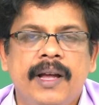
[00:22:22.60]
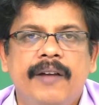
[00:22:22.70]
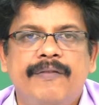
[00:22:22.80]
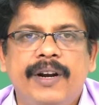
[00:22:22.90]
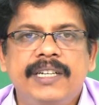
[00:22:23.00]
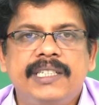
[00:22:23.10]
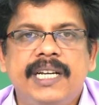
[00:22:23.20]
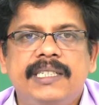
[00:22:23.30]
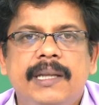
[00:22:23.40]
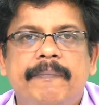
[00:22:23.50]
For
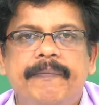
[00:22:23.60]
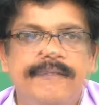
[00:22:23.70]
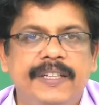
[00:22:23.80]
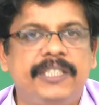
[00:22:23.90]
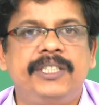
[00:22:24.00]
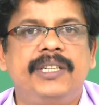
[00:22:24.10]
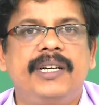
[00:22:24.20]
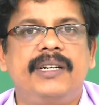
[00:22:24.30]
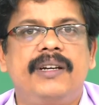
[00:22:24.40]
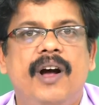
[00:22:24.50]
instance, the
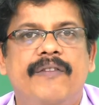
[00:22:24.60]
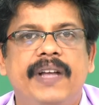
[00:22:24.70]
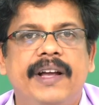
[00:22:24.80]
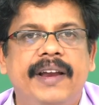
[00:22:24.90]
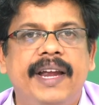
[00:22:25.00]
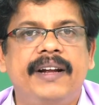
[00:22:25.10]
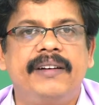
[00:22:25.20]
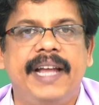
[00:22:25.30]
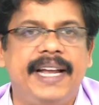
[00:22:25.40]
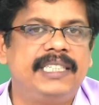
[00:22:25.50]
physician of the
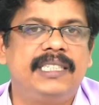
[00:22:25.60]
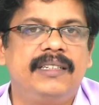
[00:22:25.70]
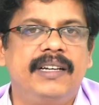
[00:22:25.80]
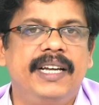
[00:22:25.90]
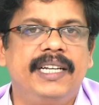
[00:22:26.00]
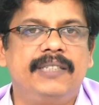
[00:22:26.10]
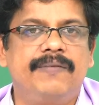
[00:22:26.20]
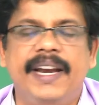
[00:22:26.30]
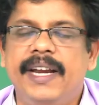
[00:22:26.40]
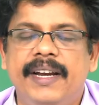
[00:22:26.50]
Greek days is
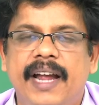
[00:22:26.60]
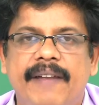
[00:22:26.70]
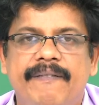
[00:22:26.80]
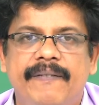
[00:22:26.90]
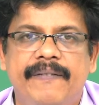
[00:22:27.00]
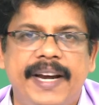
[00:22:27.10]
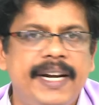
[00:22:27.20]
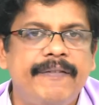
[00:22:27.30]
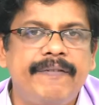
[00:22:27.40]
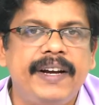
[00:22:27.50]
a very
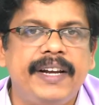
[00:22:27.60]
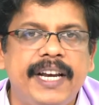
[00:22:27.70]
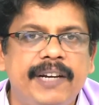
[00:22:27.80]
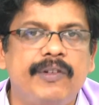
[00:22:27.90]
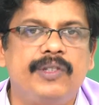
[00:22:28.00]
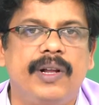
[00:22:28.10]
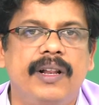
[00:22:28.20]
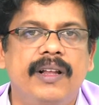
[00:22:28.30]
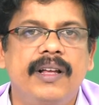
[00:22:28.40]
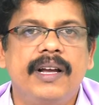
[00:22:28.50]
different individual
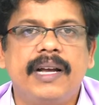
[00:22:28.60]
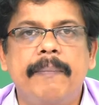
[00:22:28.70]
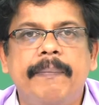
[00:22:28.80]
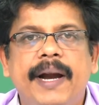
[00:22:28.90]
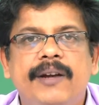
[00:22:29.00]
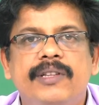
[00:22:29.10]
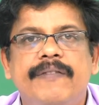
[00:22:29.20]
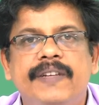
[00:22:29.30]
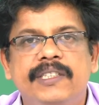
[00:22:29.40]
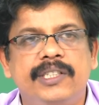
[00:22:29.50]
compared to the
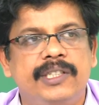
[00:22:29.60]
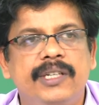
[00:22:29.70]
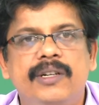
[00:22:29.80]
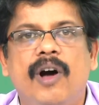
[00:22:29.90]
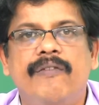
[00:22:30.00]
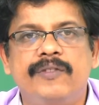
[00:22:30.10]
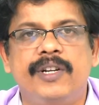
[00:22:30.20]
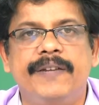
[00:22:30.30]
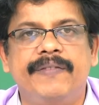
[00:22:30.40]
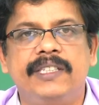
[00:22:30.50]
physician of
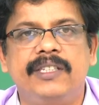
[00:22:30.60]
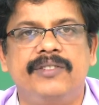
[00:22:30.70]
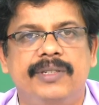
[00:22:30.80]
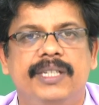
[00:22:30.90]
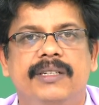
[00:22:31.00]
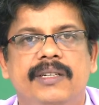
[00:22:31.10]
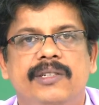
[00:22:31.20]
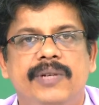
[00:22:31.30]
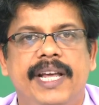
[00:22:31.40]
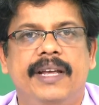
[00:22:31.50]
21st century
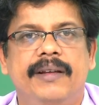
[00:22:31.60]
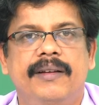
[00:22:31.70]
today.